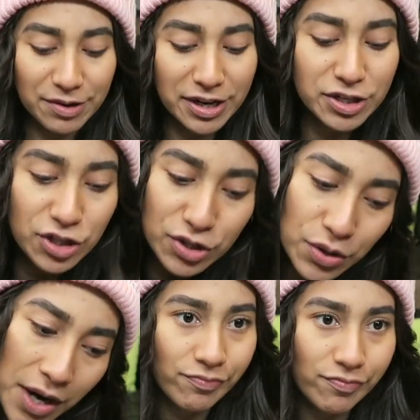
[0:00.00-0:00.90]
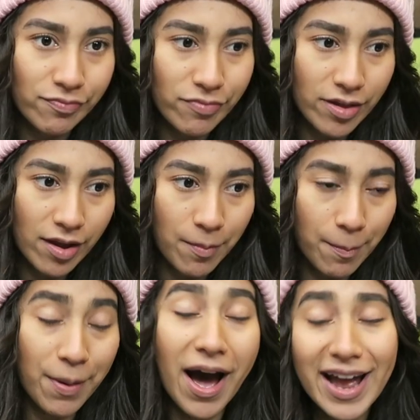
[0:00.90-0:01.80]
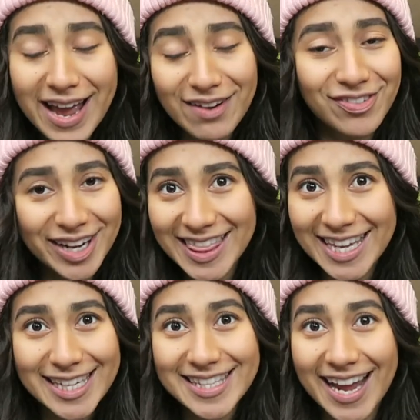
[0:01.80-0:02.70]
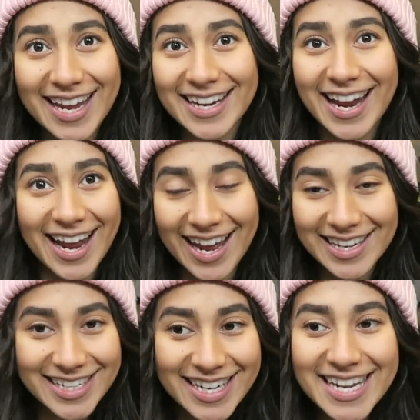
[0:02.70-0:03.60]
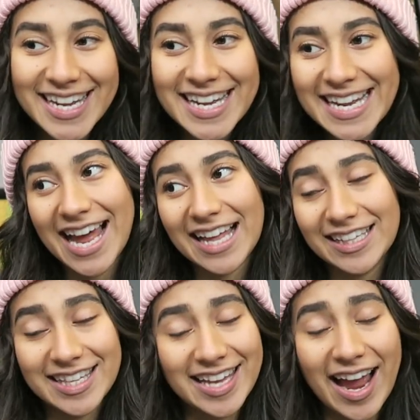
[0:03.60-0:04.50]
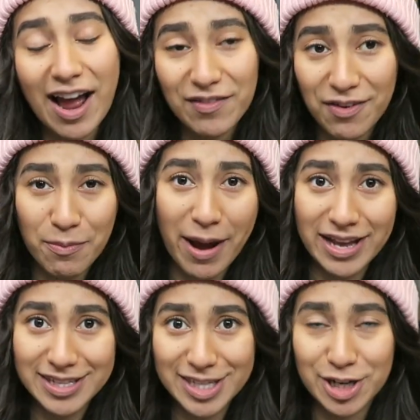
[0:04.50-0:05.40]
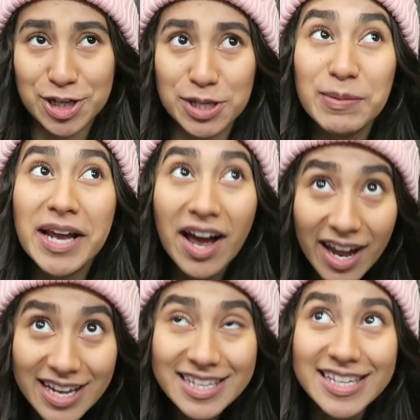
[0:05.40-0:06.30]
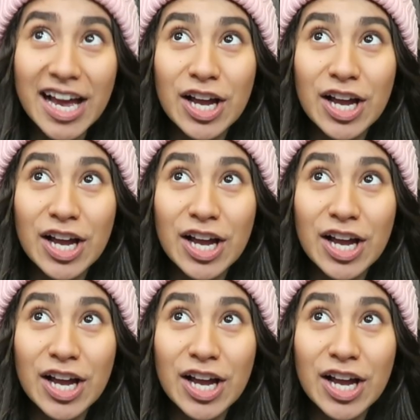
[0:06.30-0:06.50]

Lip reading: Now I do buy everything secondhand, at least I have for the past year, just because